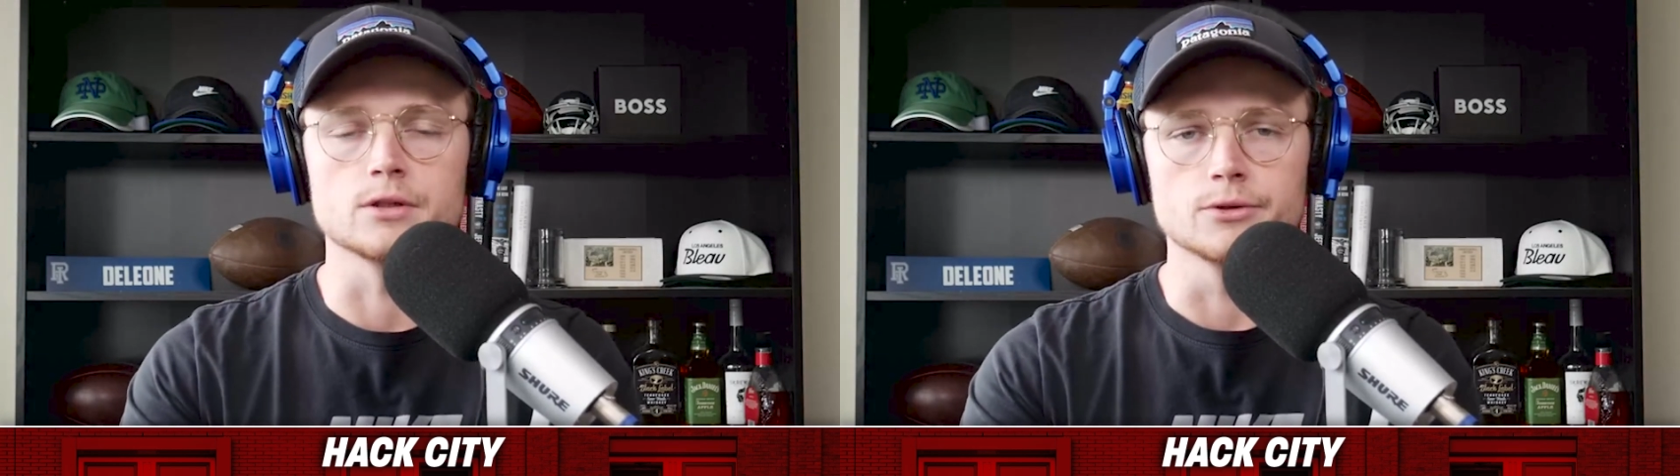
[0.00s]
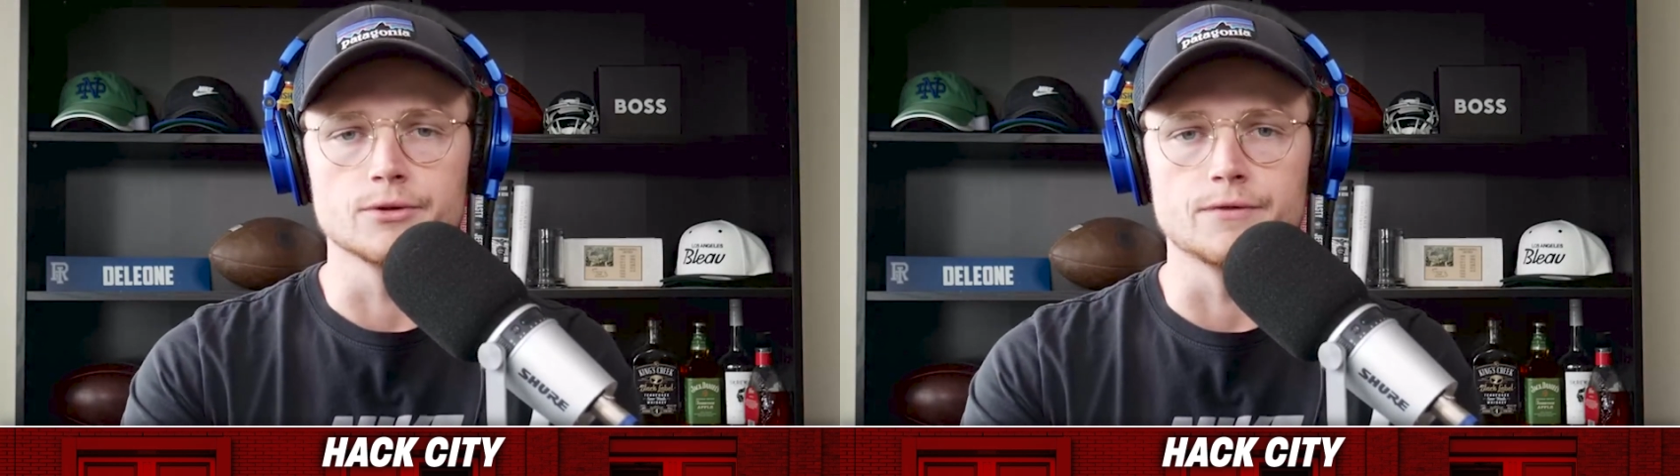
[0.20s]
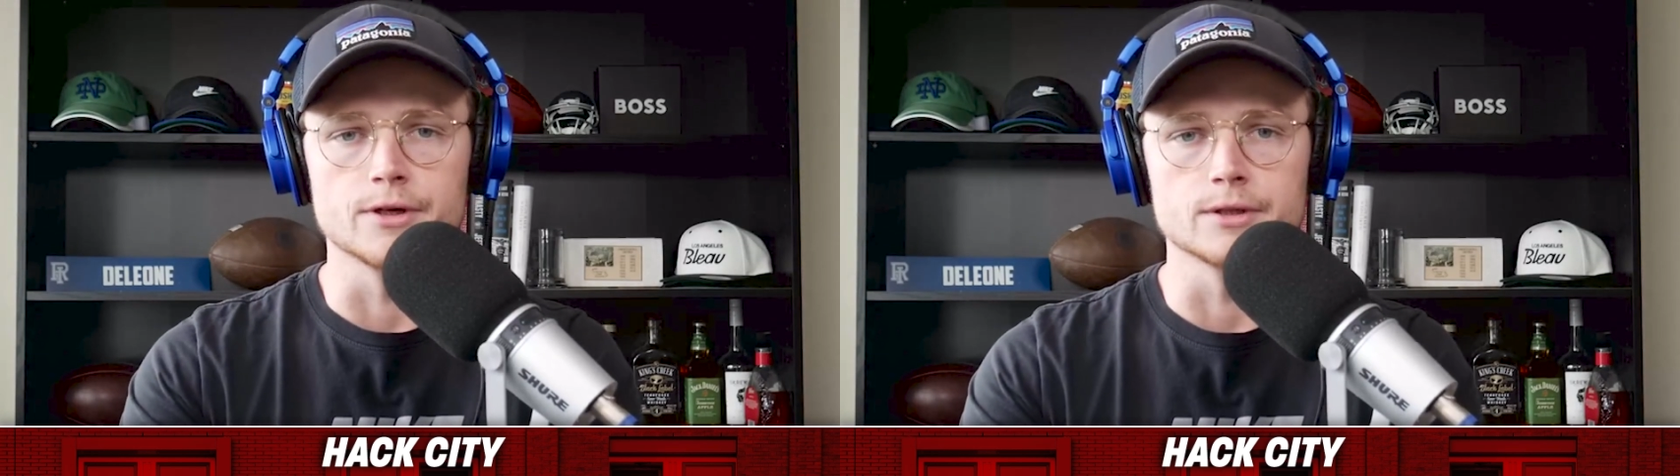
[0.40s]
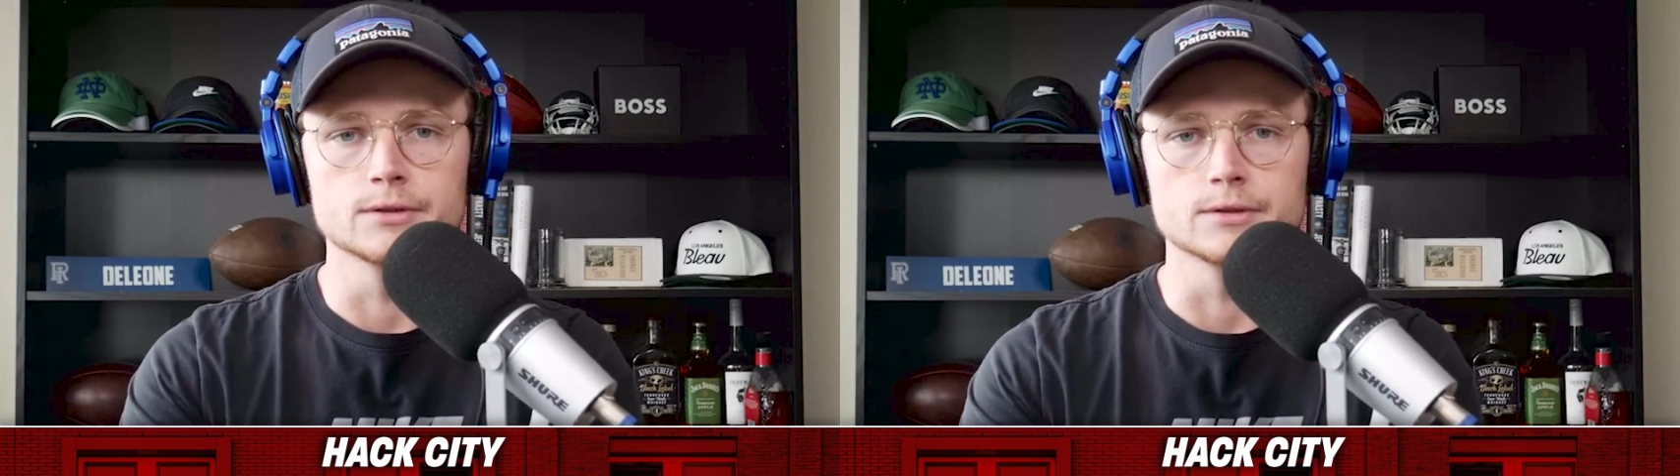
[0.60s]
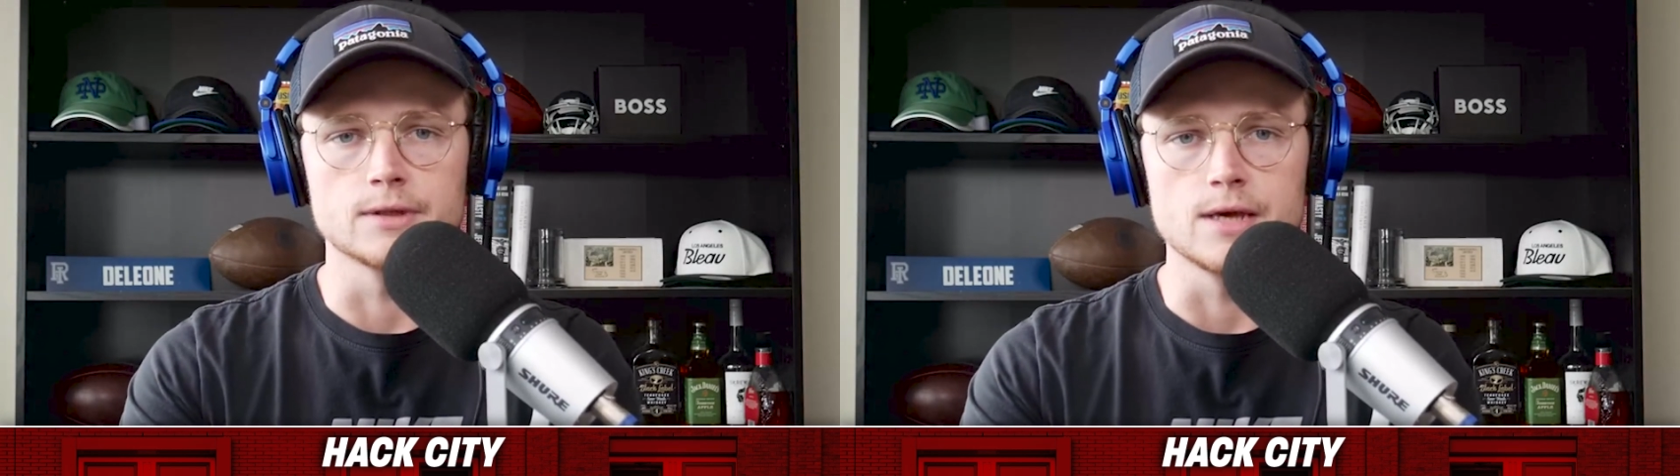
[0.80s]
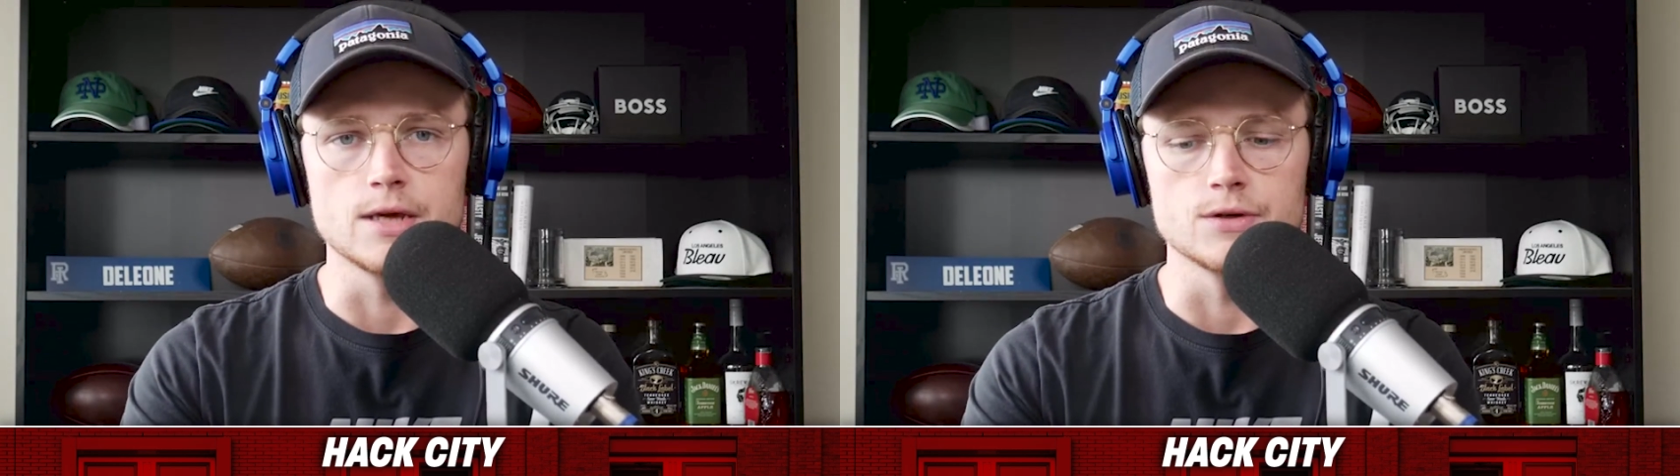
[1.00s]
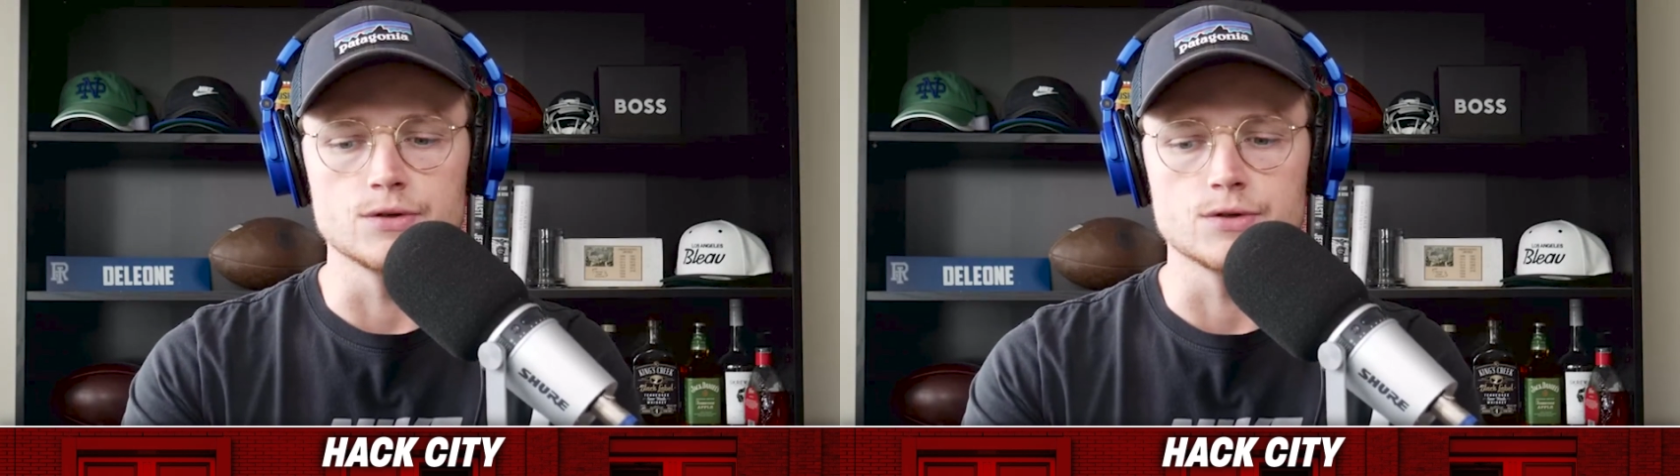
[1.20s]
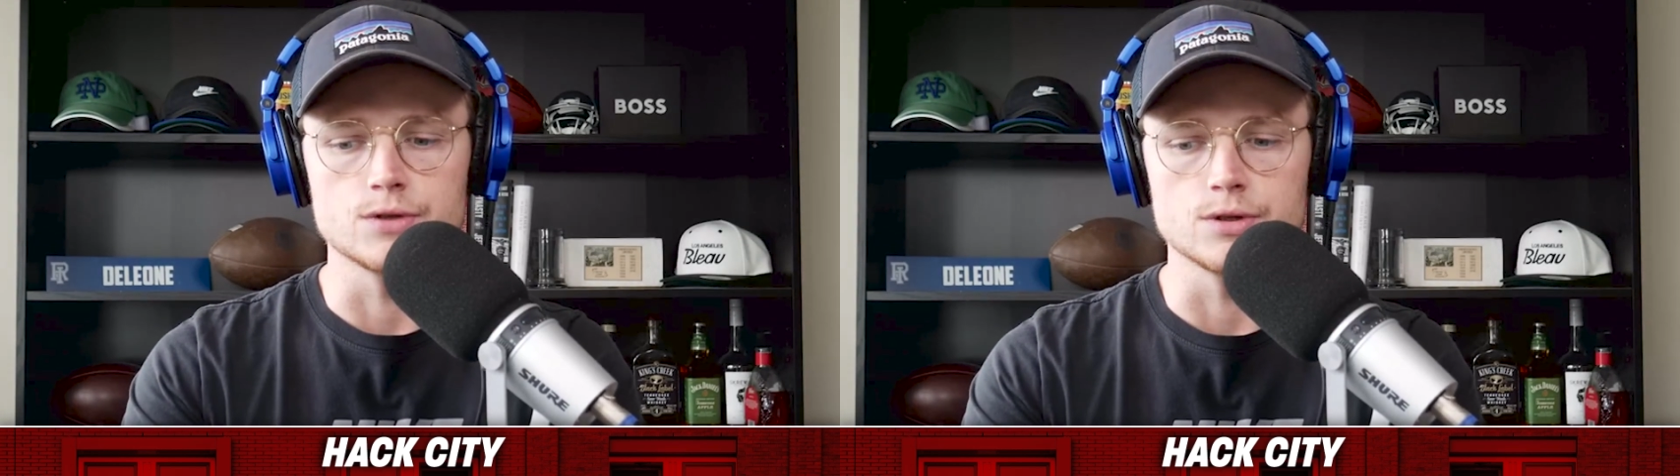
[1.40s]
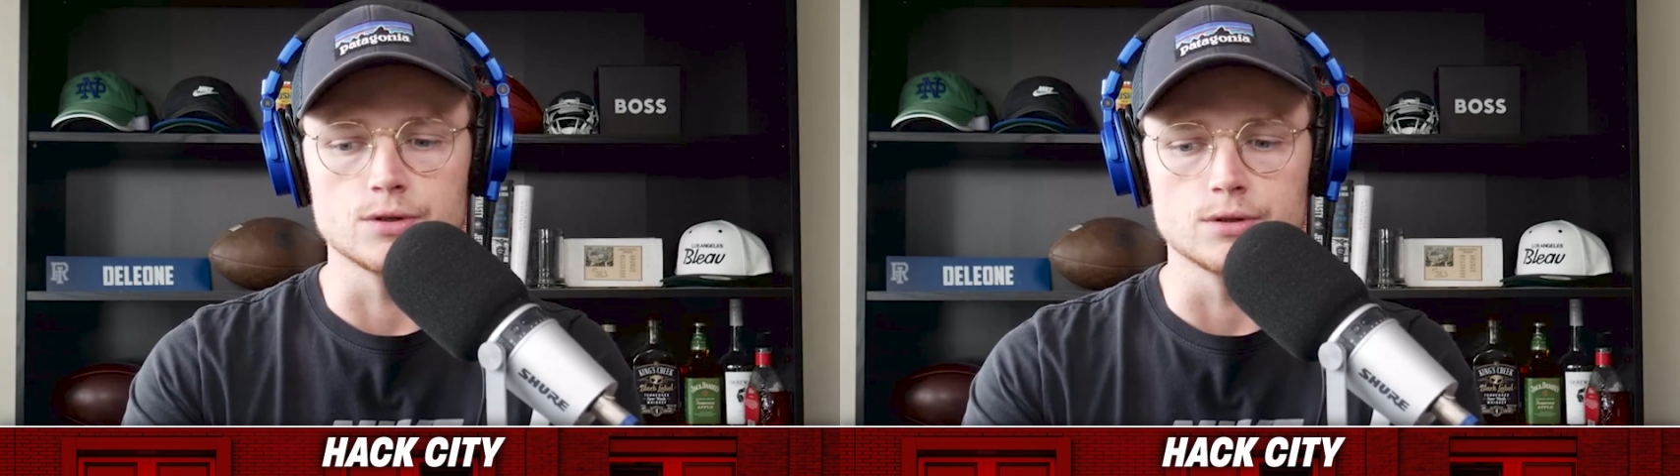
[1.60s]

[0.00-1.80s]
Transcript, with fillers: Louisville is